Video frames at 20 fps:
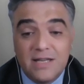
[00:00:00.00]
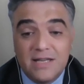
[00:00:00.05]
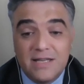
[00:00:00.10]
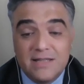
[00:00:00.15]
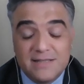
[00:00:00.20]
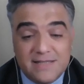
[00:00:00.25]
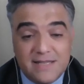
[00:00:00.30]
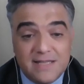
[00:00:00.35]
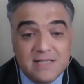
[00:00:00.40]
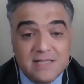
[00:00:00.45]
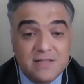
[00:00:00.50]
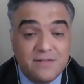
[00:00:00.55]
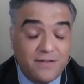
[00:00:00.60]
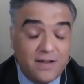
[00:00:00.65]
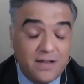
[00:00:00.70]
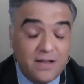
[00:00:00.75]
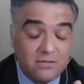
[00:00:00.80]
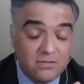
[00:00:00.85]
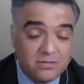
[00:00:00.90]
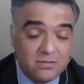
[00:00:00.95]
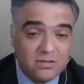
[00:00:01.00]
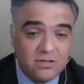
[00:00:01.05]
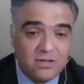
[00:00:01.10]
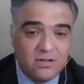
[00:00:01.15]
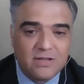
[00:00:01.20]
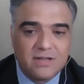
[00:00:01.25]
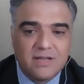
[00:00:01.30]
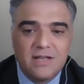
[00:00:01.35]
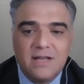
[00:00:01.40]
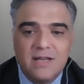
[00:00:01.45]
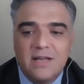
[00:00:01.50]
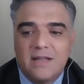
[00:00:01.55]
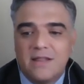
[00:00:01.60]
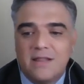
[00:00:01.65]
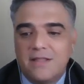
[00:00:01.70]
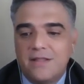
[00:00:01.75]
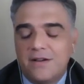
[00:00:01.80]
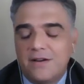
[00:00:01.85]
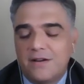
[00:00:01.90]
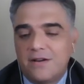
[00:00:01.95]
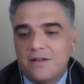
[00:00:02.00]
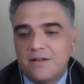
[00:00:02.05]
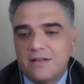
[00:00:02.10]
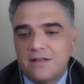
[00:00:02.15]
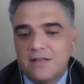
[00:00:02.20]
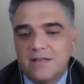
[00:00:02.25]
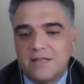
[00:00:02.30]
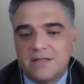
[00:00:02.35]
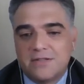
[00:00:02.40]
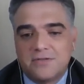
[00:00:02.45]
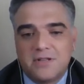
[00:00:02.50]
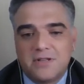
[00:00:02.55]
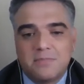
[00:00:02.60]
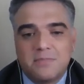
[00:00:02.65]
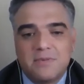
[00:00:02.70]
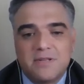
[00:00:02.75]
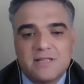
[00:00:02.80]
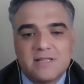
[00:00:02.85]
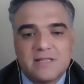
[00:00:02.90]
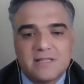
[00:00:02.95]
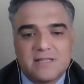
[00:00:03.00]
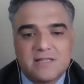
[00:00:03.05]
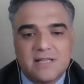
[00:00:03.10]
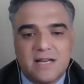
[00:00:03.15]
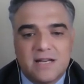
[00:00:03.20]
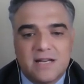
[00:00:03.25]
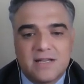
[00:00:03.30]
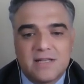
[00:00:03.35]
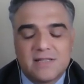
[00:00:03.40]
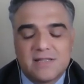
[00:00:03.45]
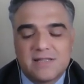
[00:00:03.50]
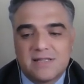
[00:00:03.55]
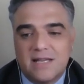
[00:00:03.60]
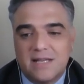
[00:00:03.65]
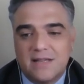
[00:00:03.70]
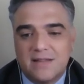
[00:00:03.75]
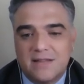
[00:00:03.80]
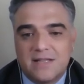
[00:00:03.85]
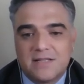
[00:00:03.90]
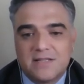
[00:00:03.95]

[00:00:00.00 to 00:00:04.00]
intensify or not their treatment targets and their